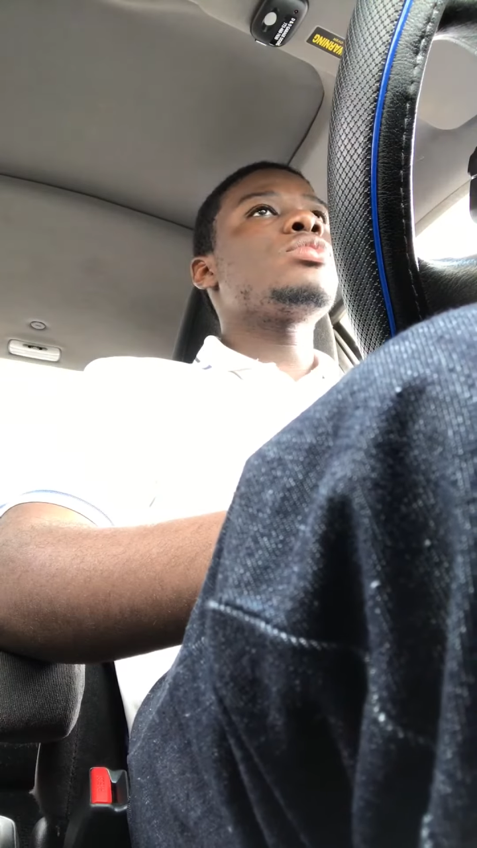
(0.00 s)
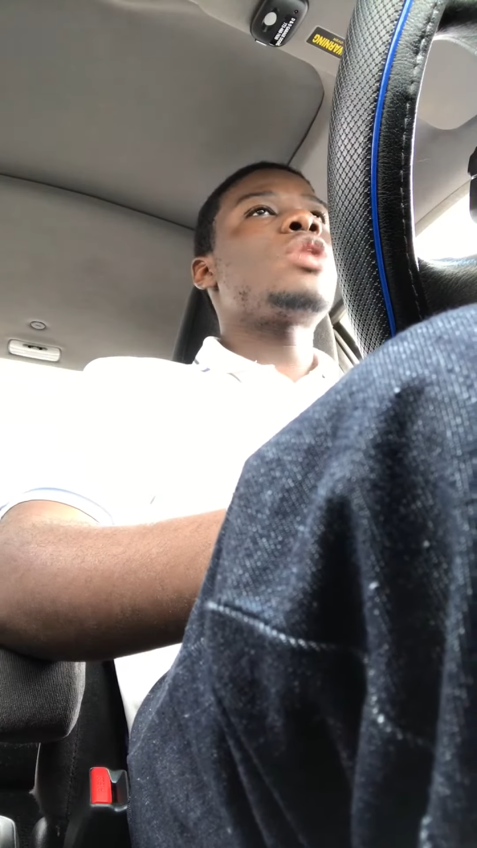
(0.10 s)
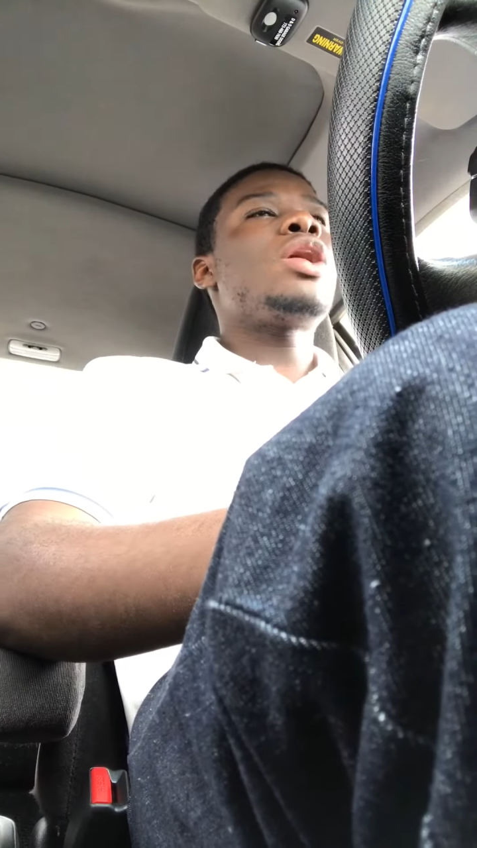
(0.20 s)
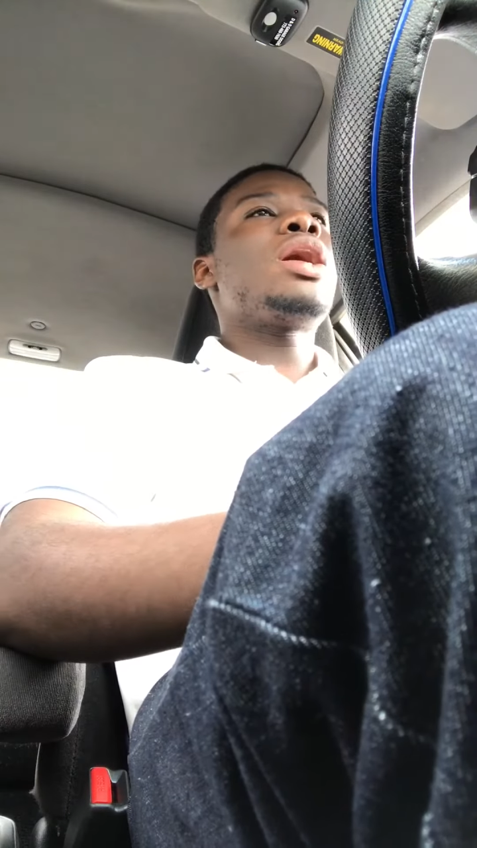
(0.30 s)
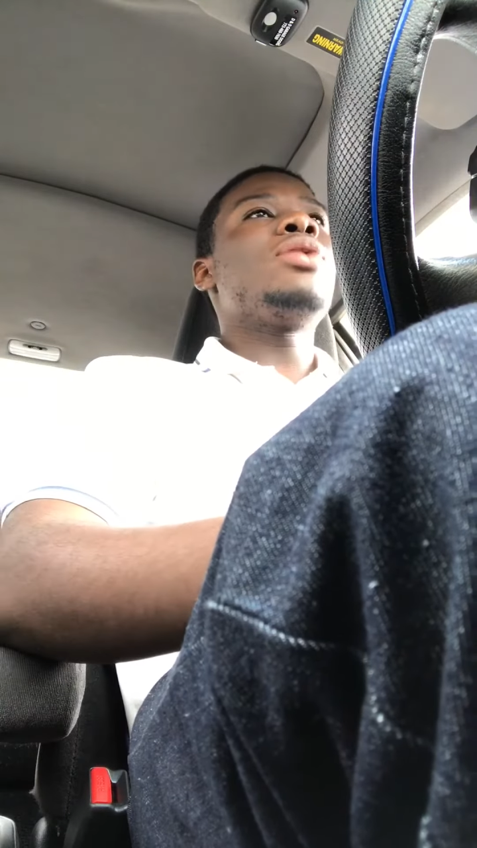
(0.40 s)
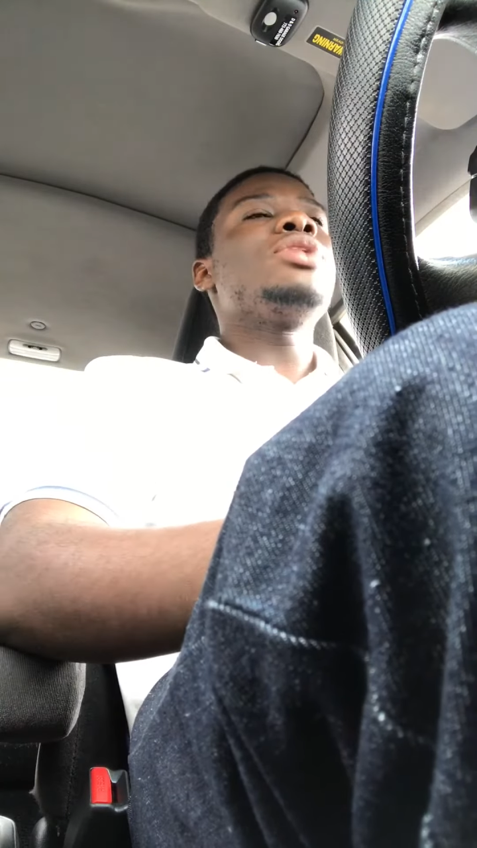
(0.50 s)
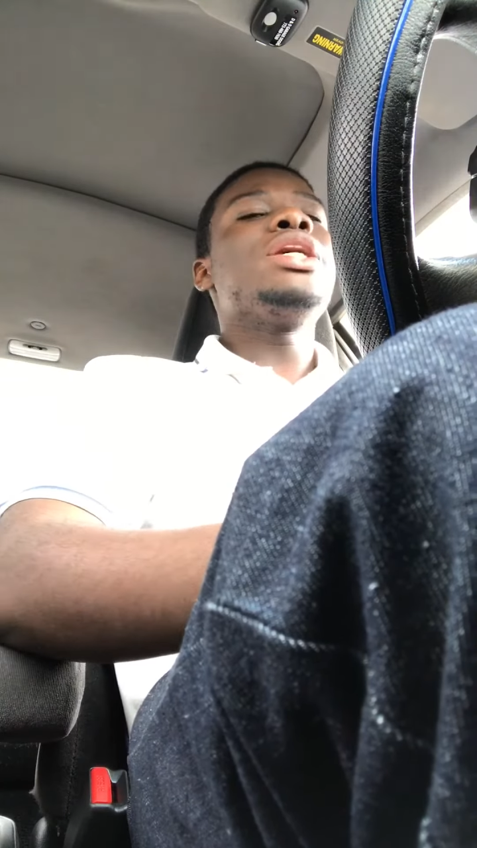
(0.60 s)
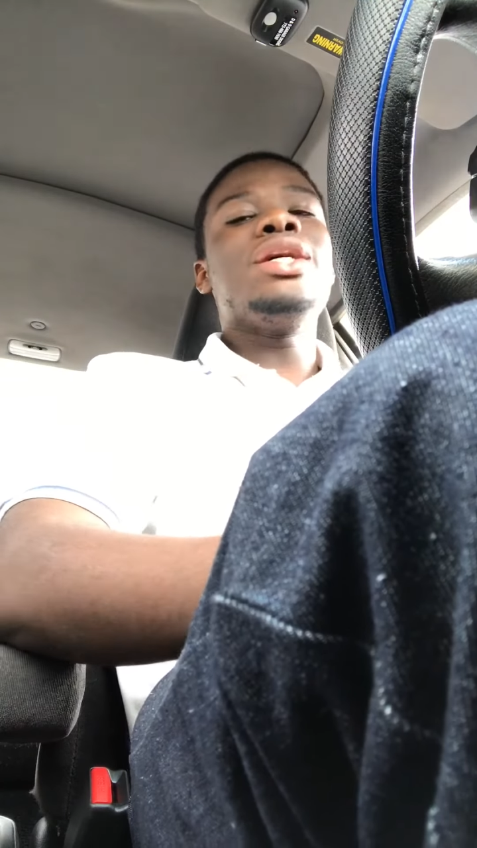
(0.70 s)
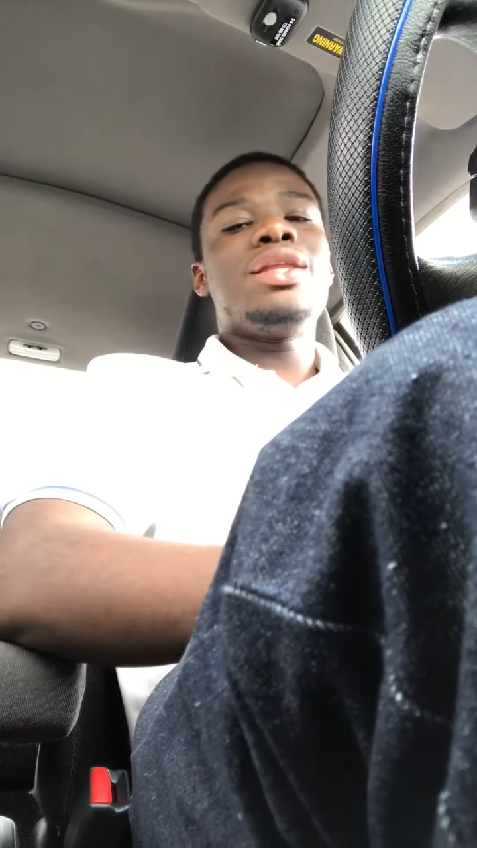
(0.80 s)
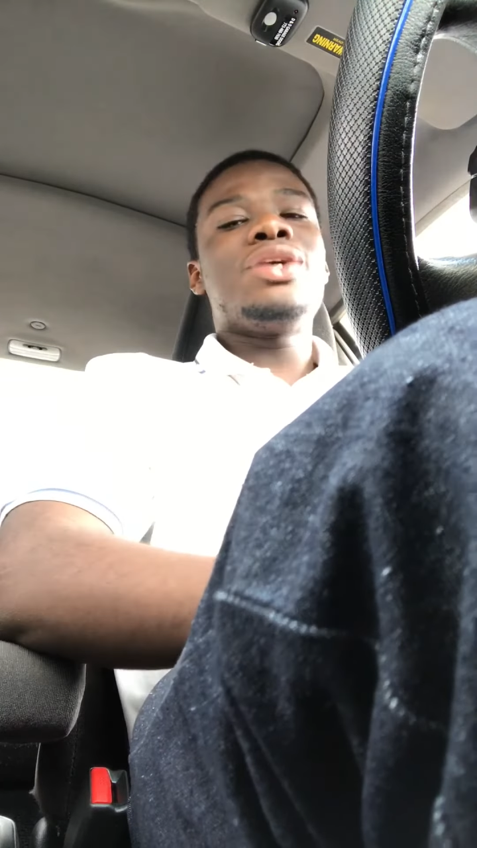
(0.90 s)
I don't
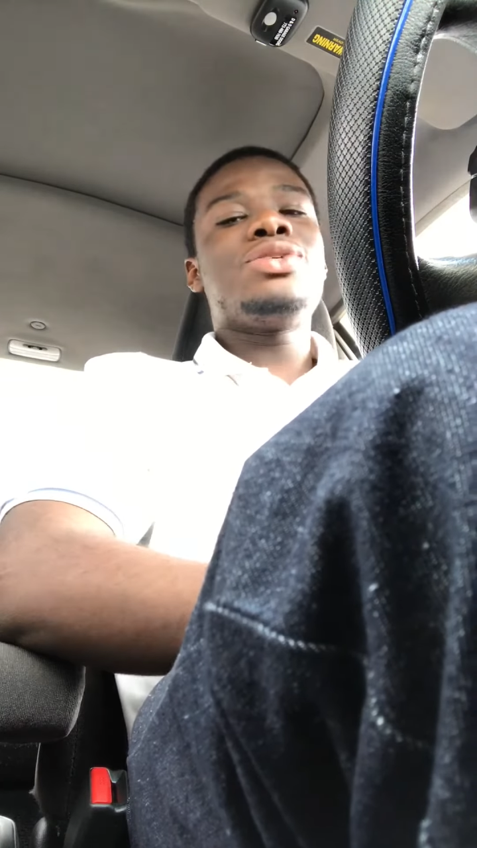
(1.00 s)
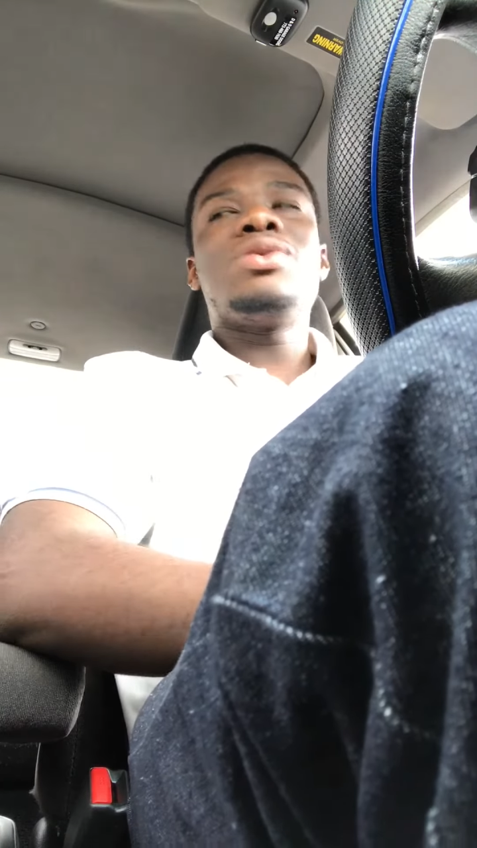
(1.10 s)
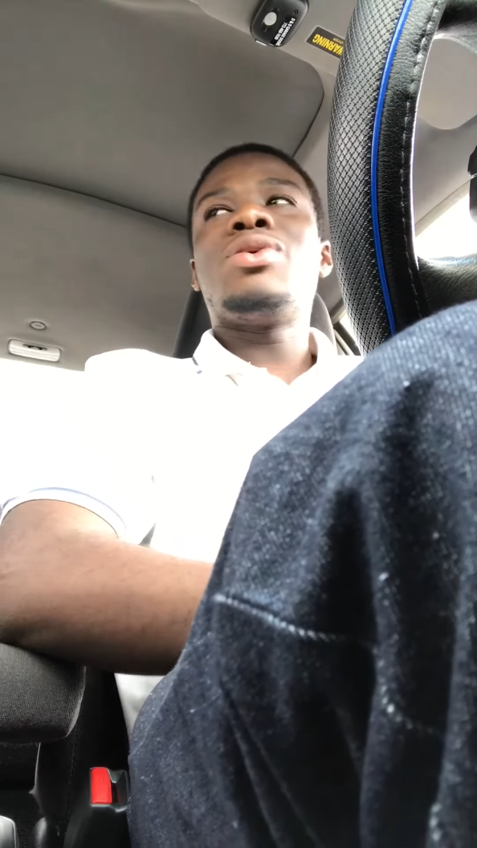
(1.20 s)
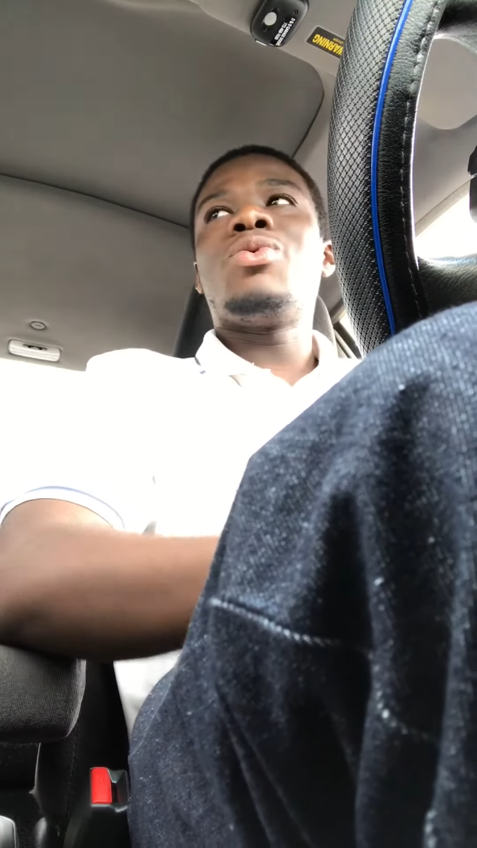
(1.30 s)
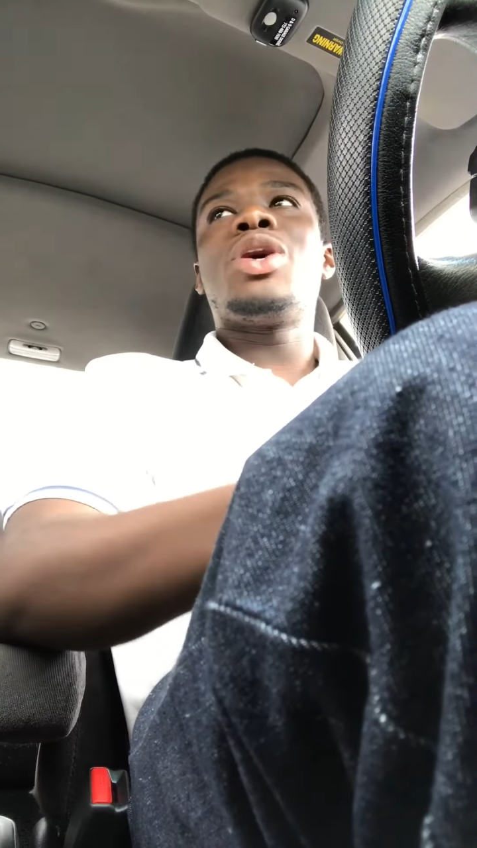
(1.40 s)
eat lunch, so don't